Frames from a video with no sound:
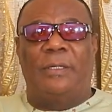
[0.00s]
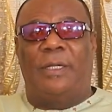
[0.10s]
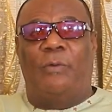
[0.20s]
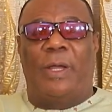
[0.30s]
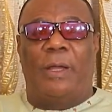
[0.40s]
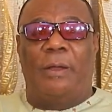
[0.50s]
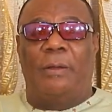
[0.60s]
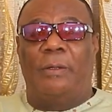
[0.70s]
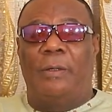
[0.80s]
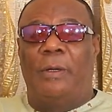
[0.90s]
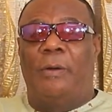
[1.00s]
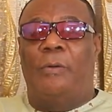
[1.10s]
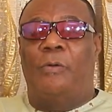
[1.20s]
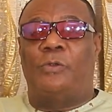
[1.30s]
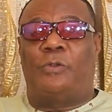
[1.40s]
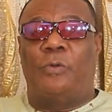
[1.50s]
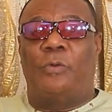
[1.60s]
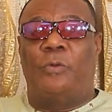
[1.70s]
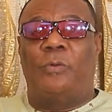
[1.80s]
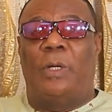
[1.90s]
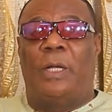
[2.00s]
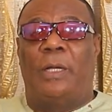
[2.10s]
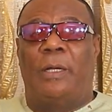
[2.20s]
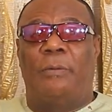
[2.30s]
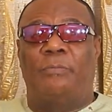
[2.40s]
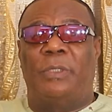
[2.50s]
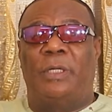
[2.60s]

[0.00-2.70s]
they were also,